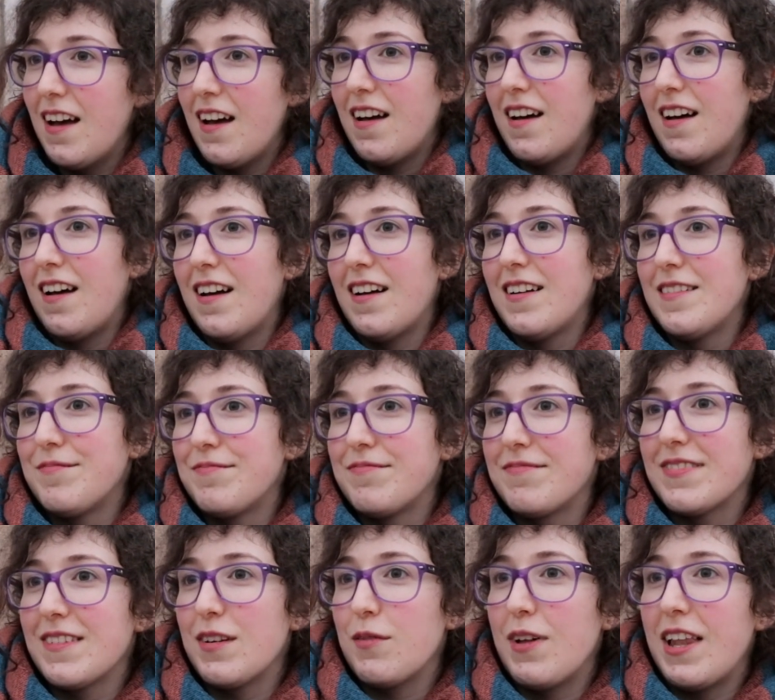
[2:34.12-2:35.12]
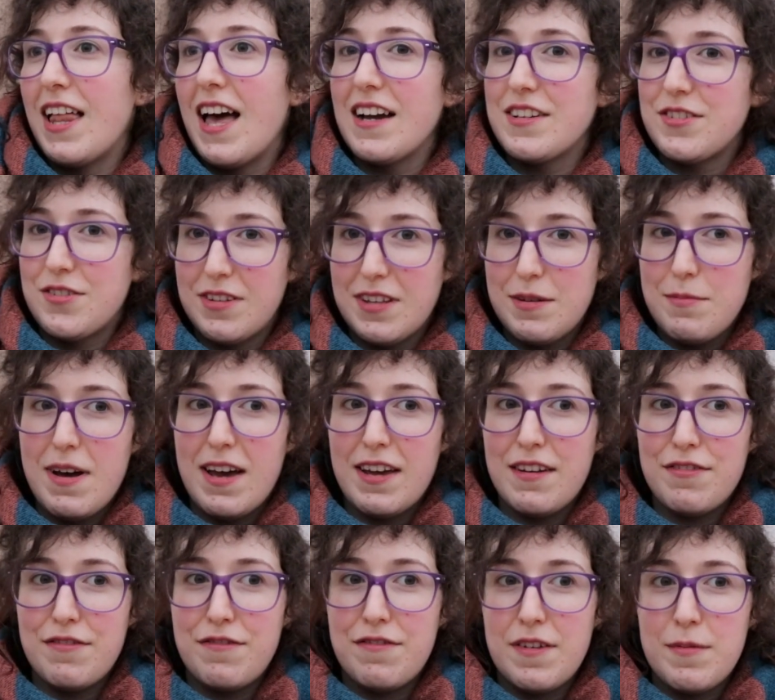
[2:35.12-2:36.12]
Um, well, actually
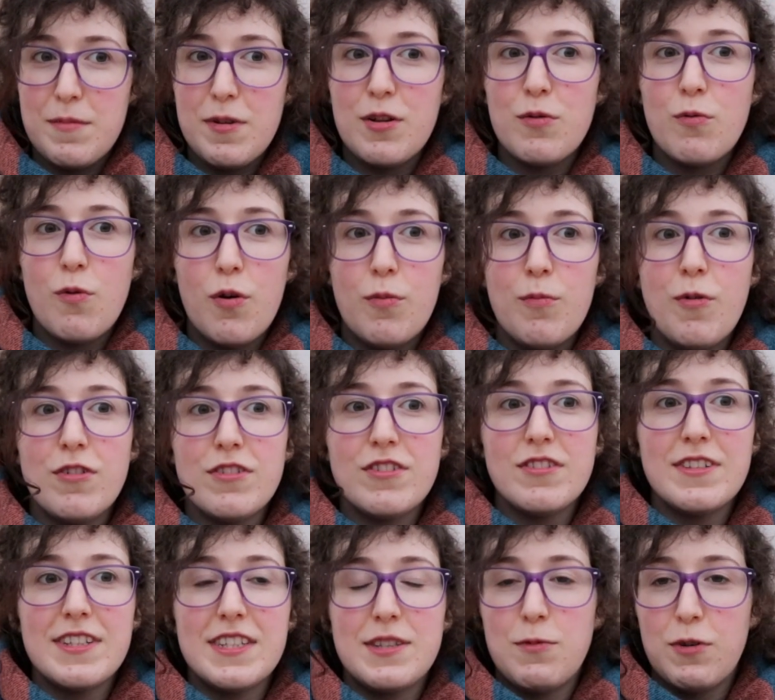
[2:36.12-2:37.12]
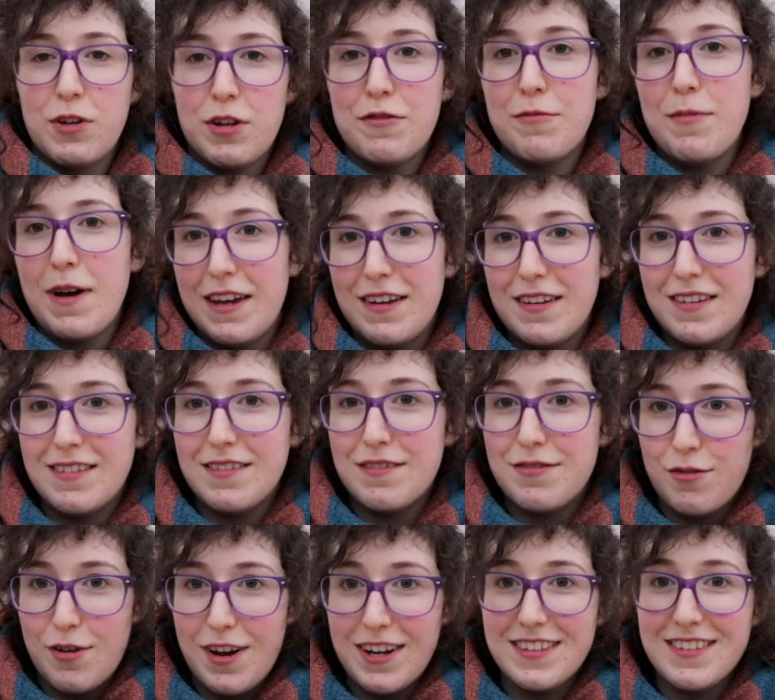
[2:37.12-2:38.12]
my female role model is one of my
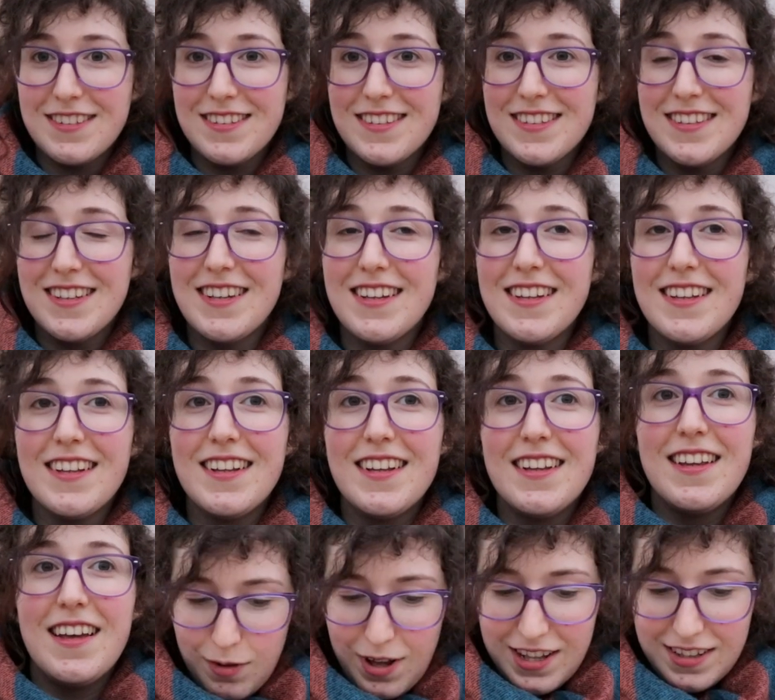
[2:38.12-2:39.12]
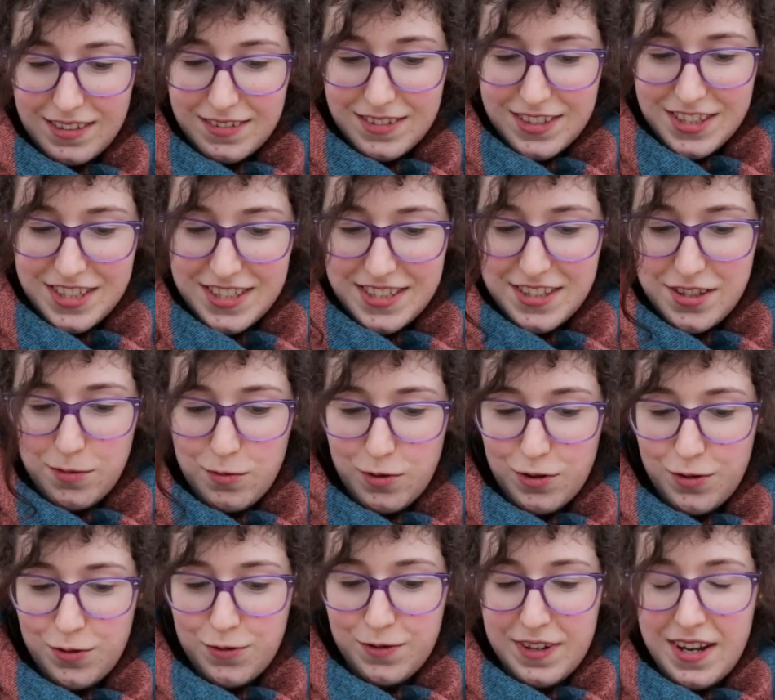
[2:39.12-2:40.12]
friends. Mm-hmm. Well, she's
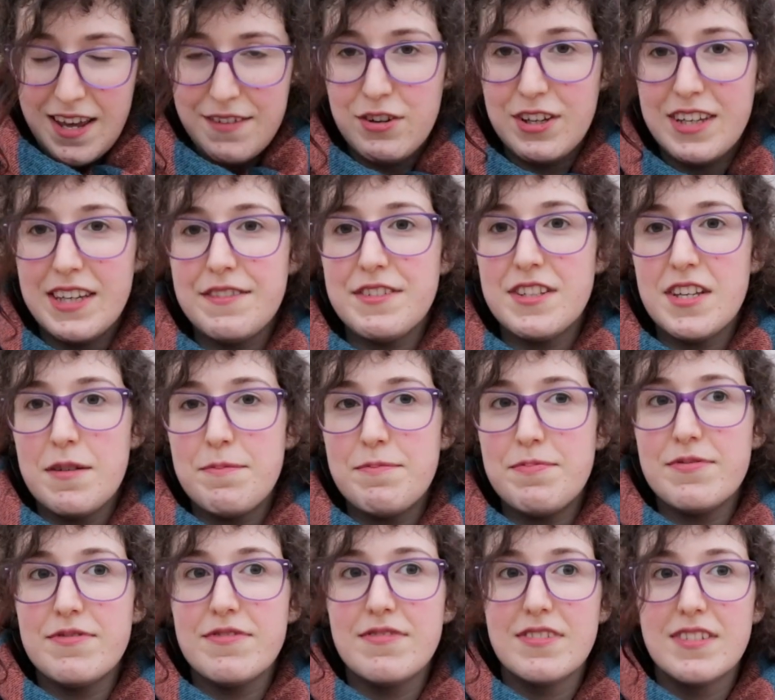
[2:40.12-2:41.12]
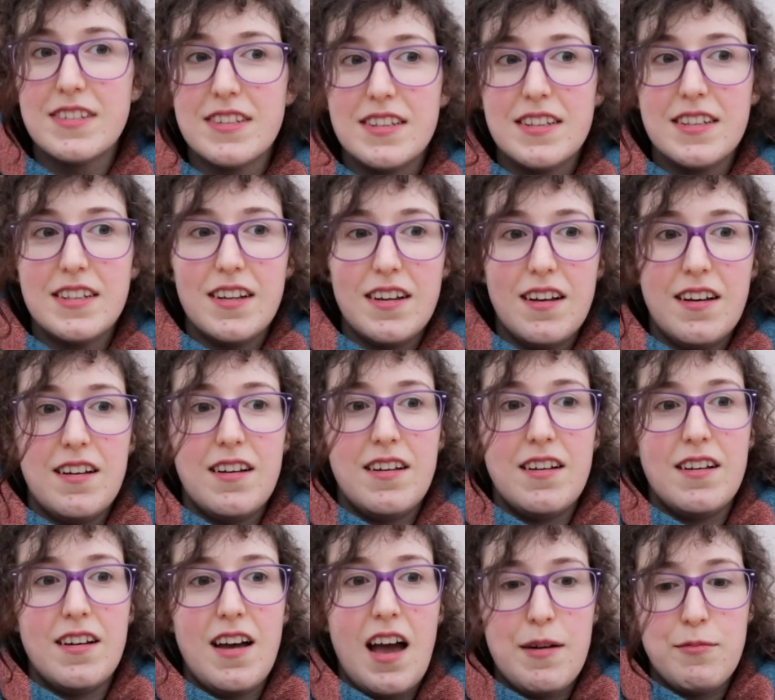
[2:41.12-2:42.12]
someone who never gives up. Mm-hmm. uh,
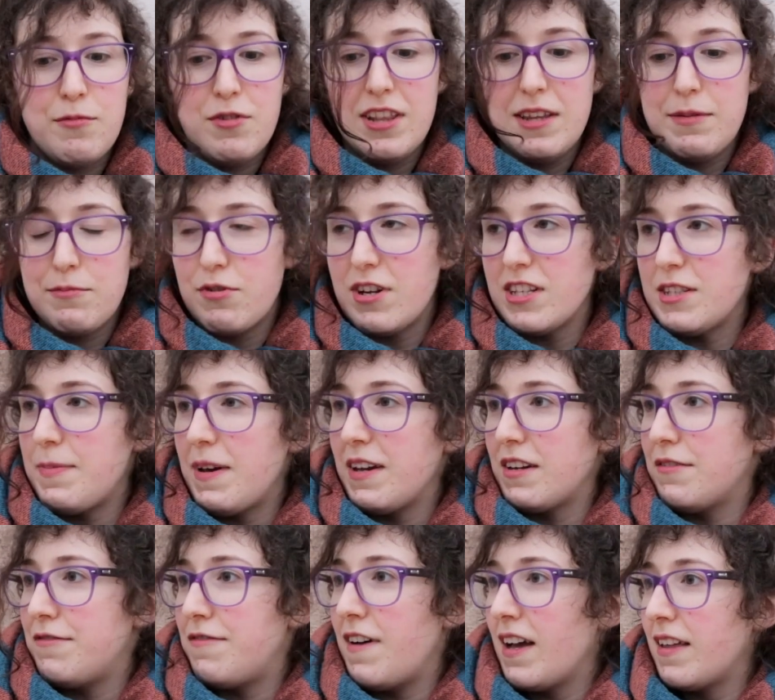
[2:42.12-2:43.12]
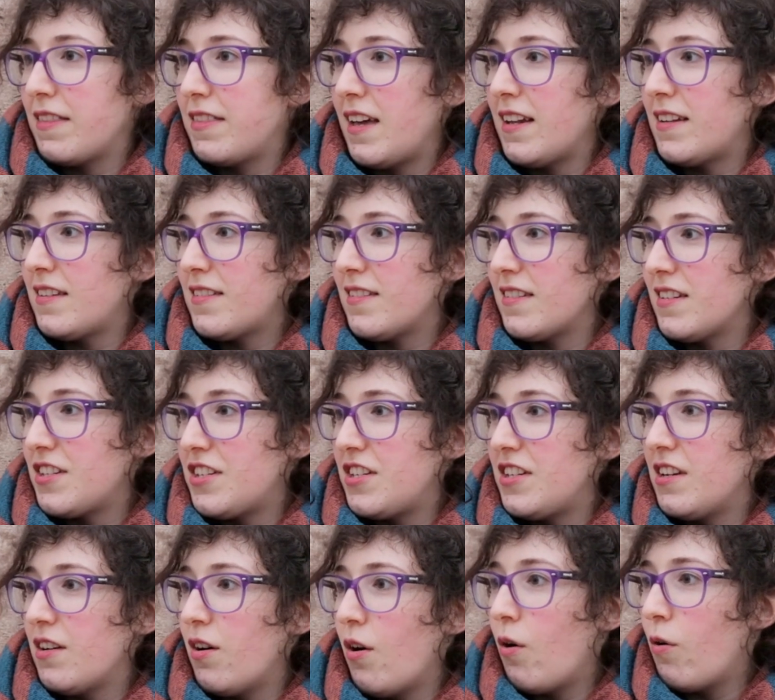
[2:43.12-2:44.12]
I'm really impressed by the fact that
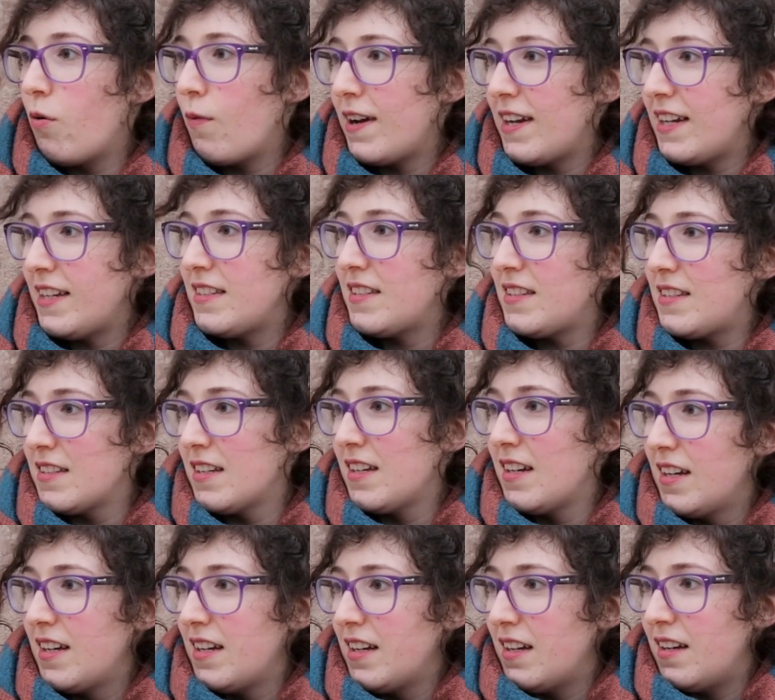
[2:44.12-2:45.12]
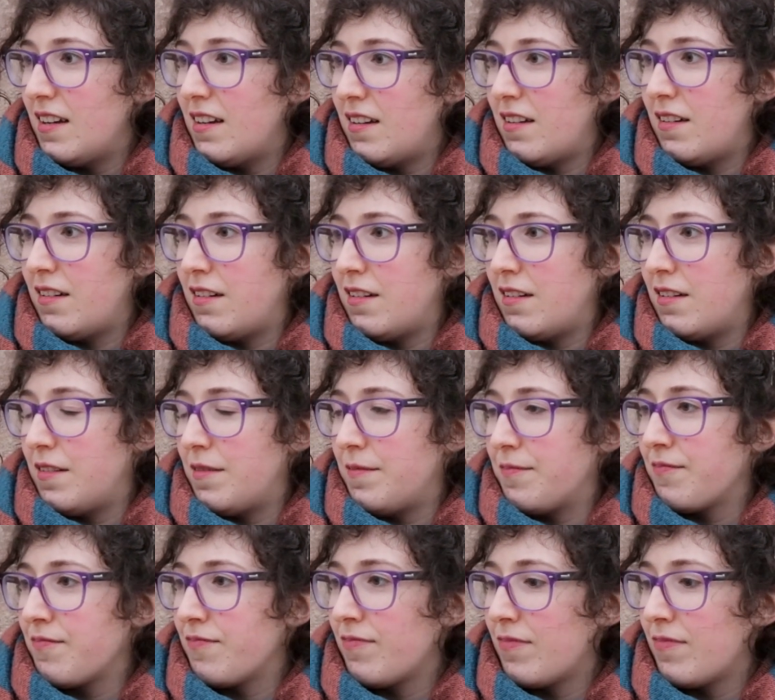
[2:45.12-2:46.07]
she always Um,